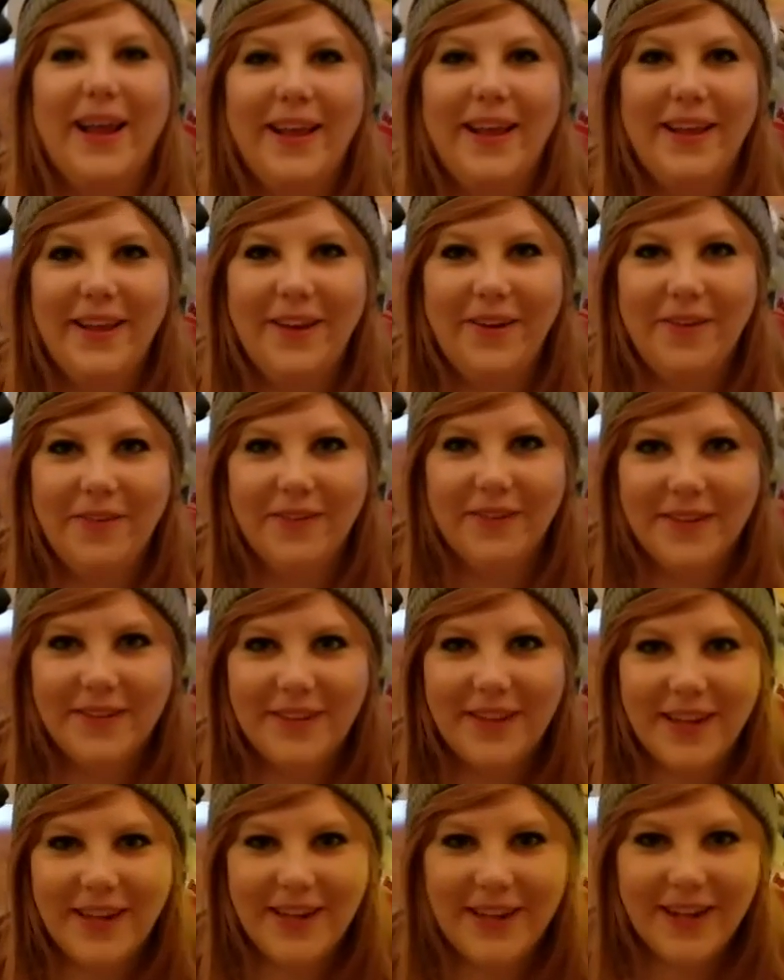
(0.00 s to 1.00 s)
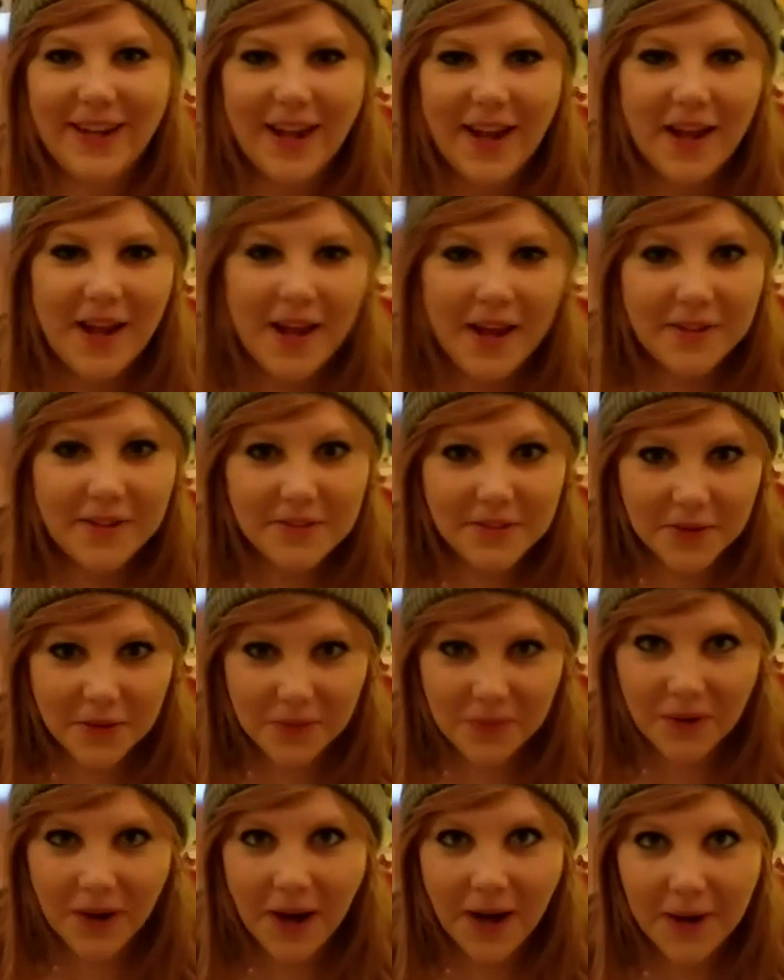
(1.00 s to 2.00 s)
you were like, so
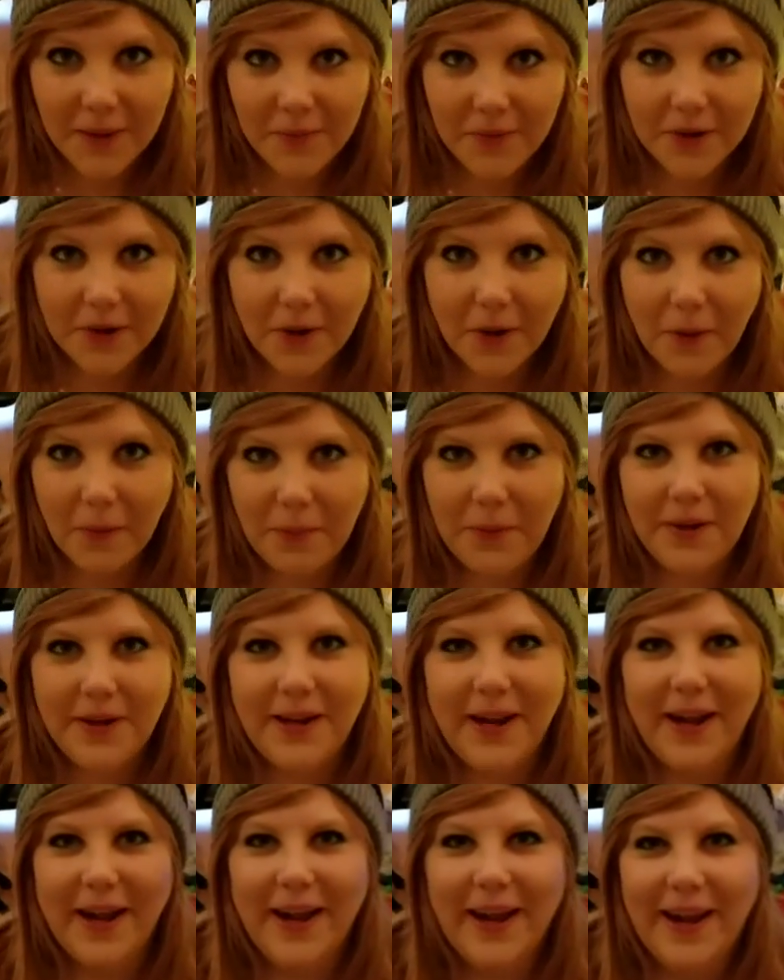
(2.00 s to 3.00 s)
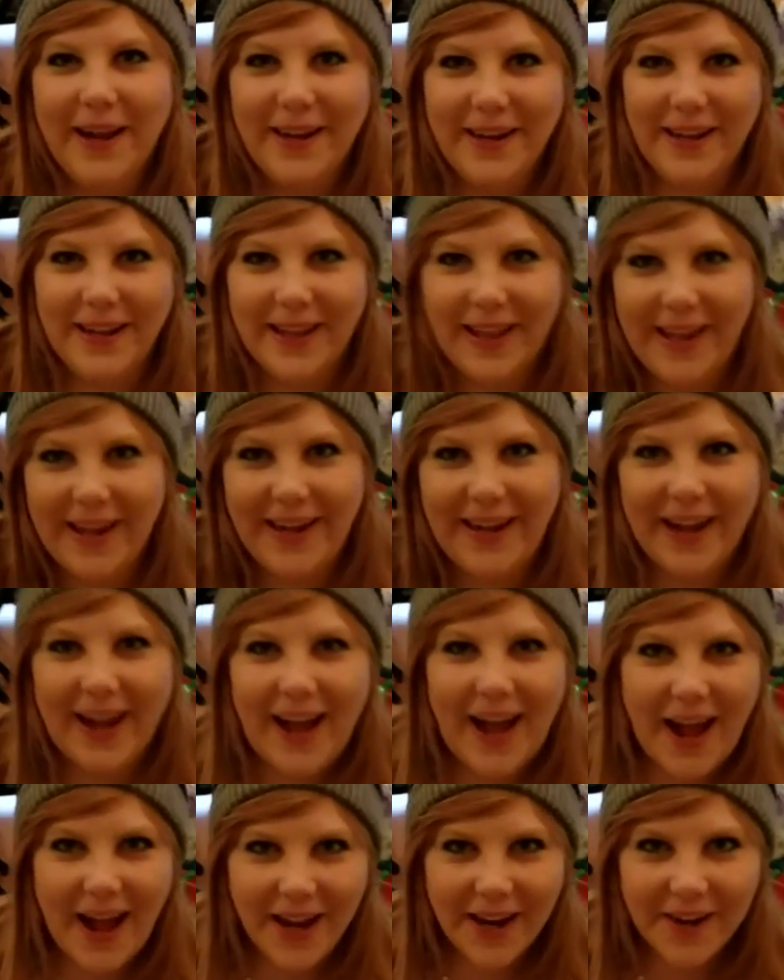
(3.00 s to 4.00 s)
I'm gonna open it like a
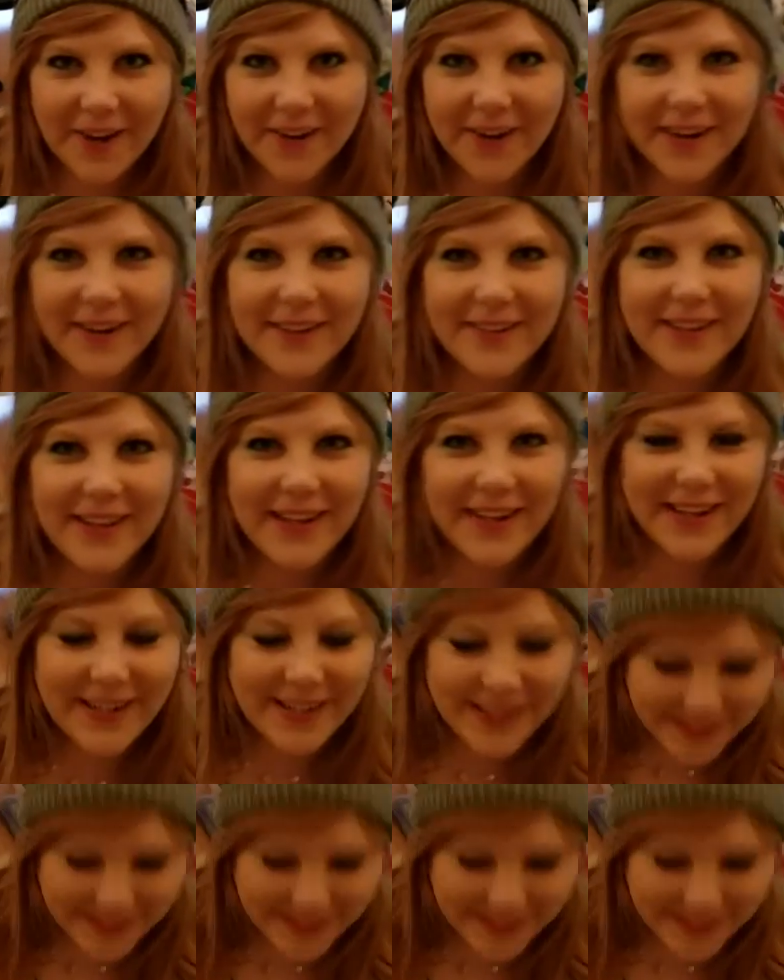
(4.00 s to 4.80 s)
higher like.